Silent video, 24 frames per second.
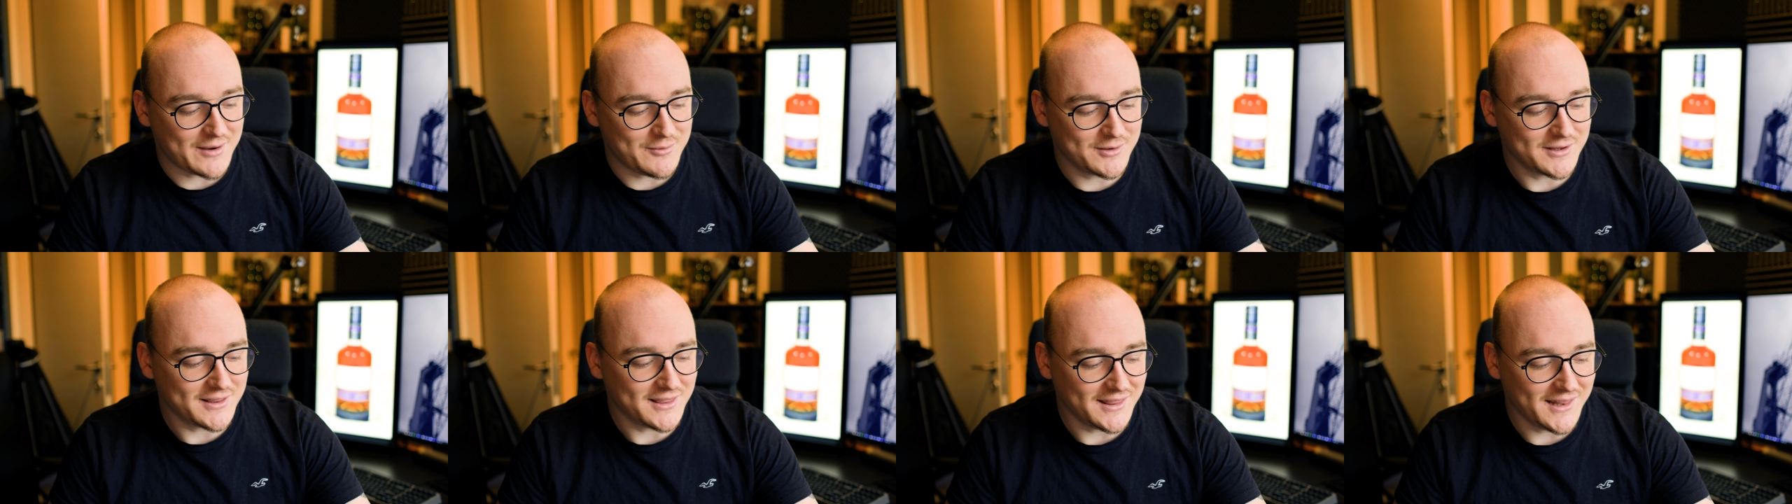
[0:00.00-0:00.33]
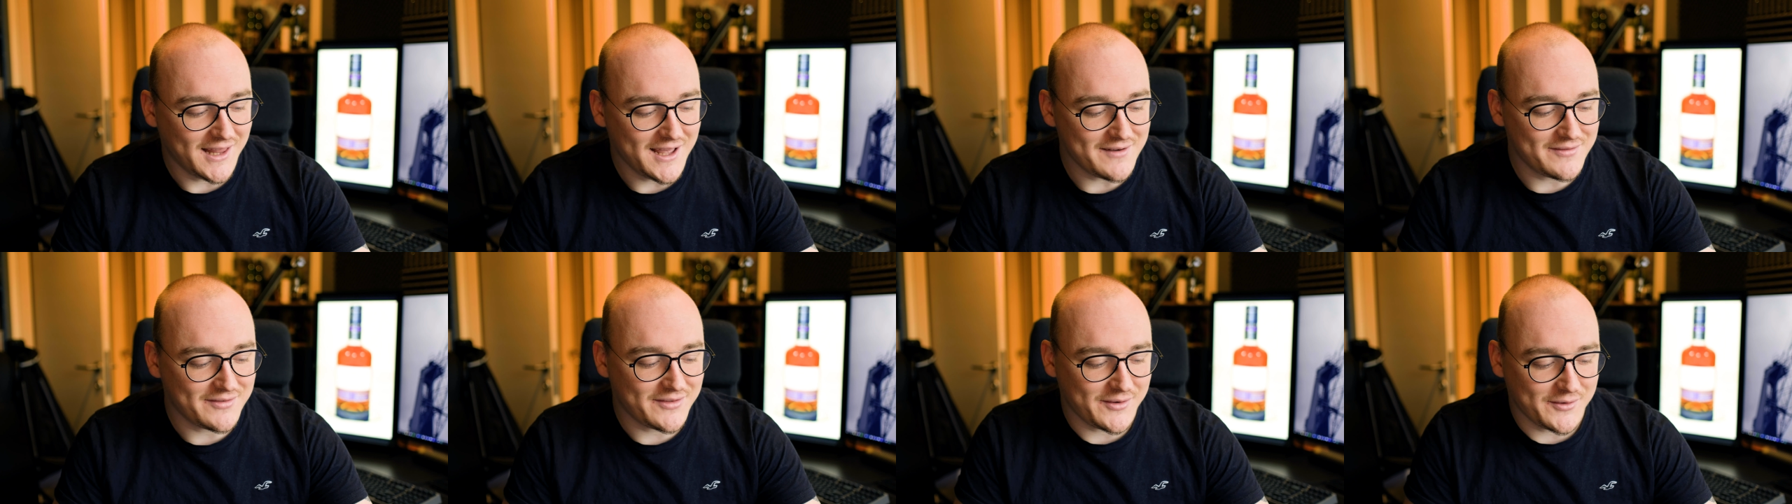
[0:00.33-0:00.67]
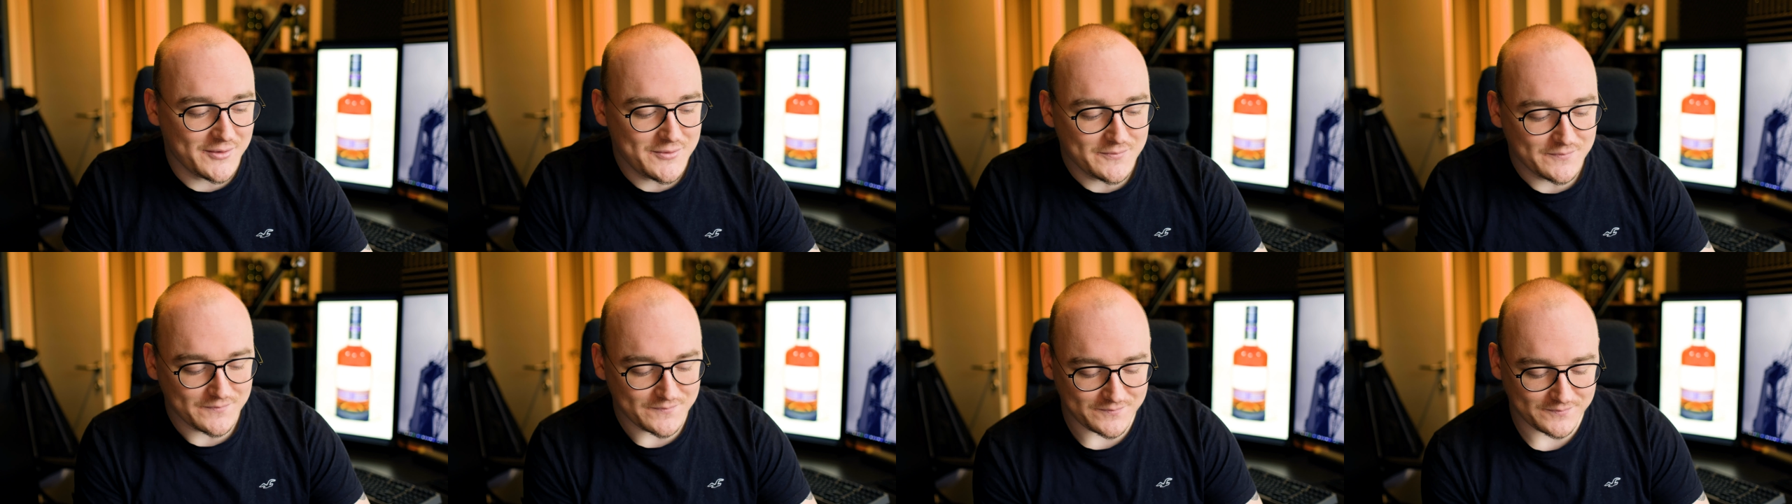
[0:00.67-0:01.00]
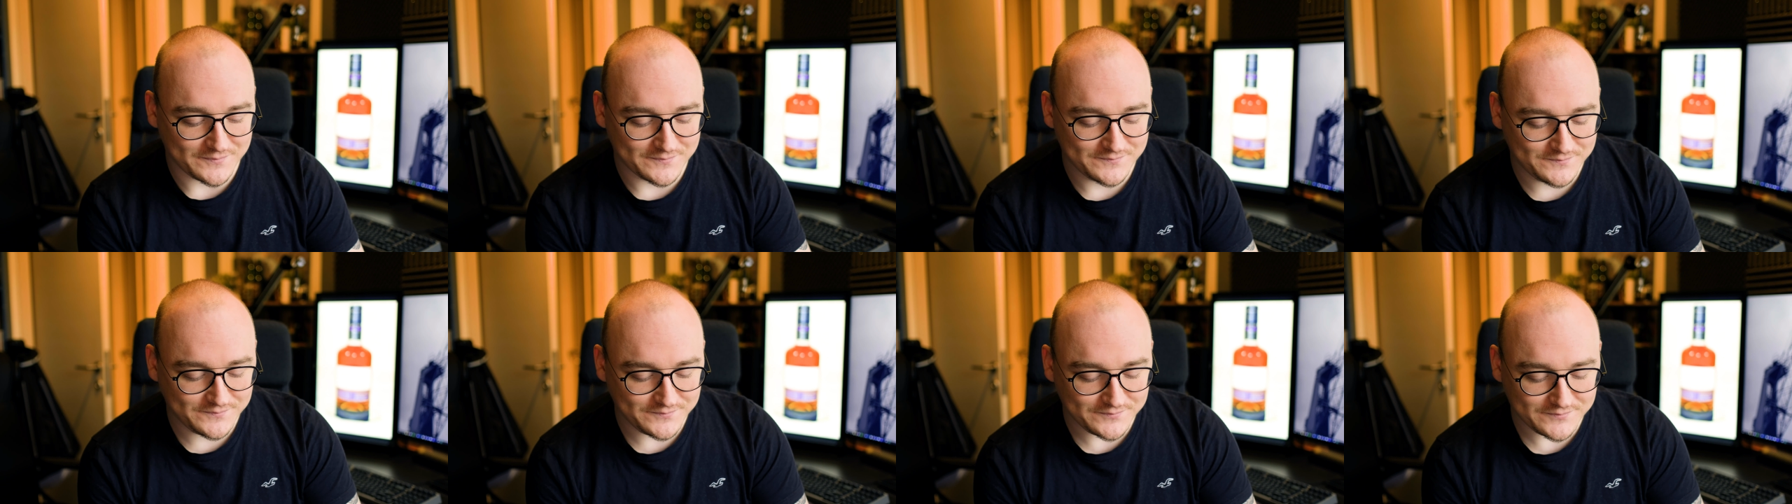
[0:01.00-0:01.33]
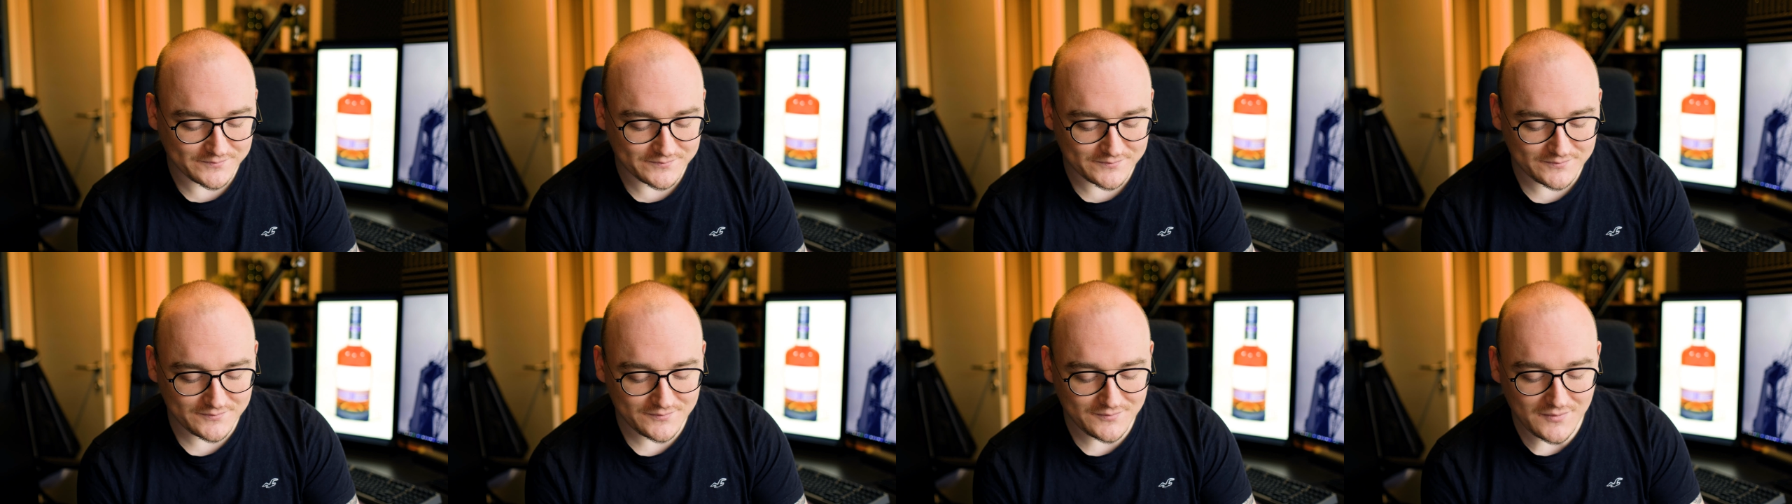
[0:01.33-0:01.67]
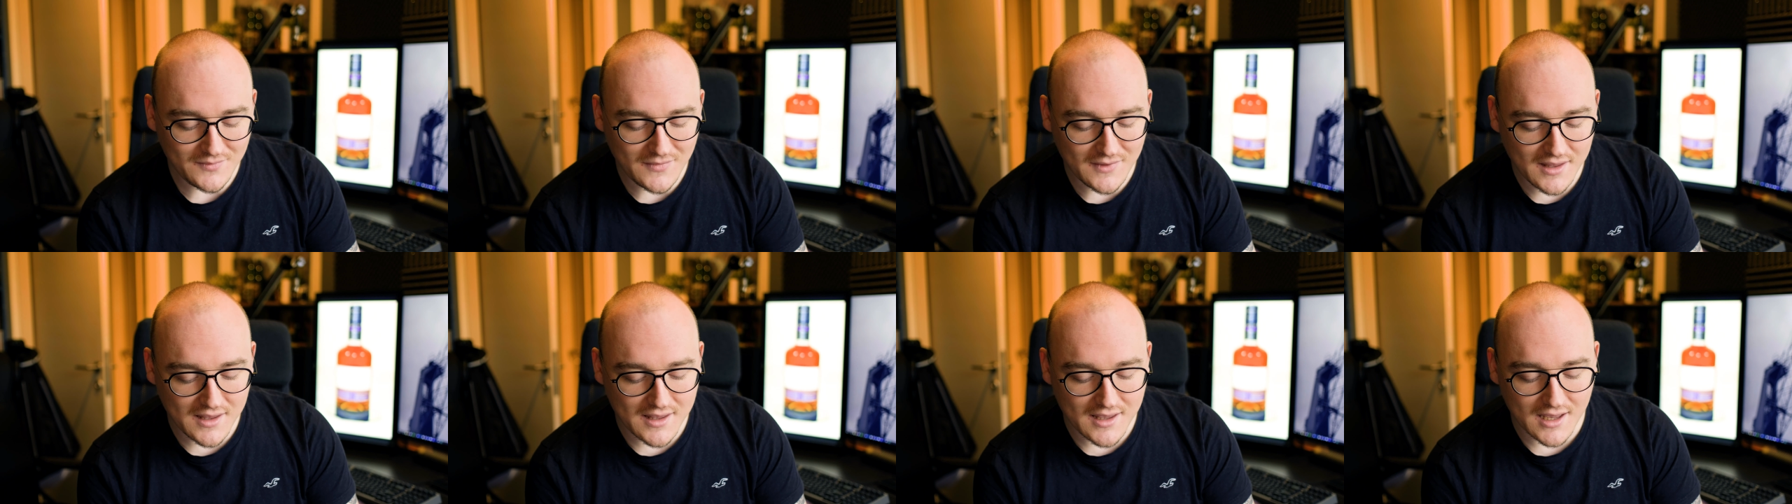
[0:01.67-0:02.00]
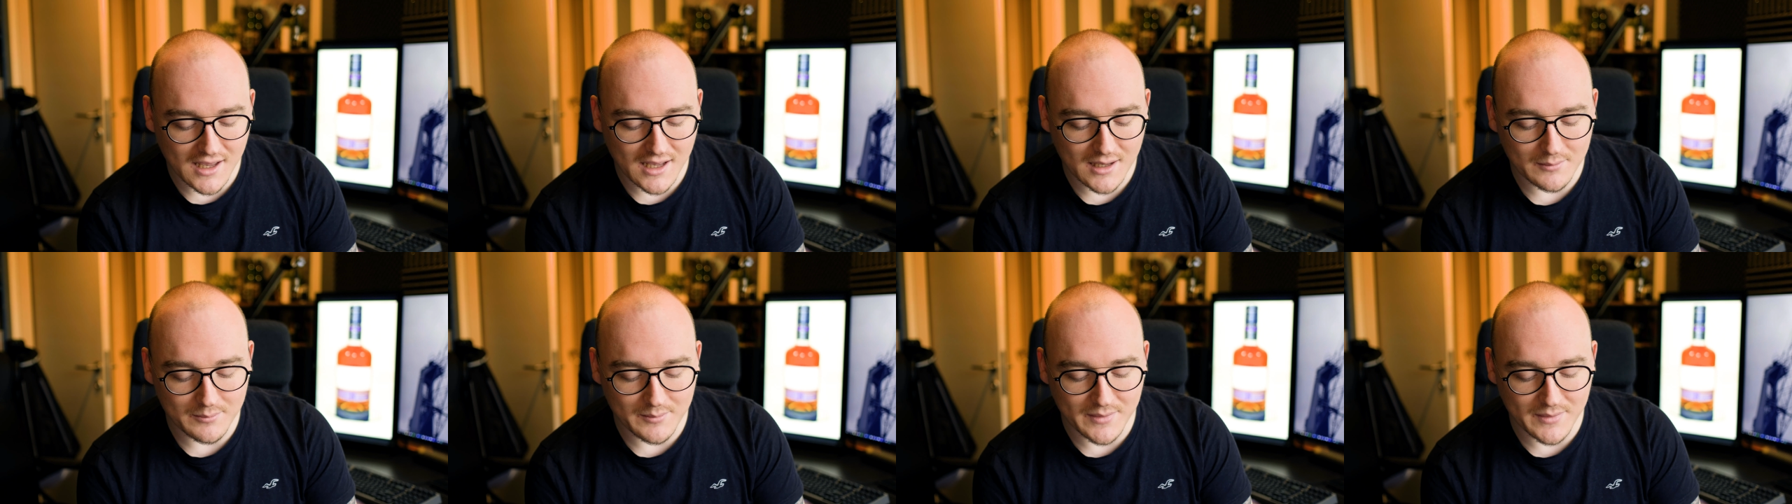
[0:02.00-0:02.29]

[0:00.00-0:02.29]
I would love to. Uh,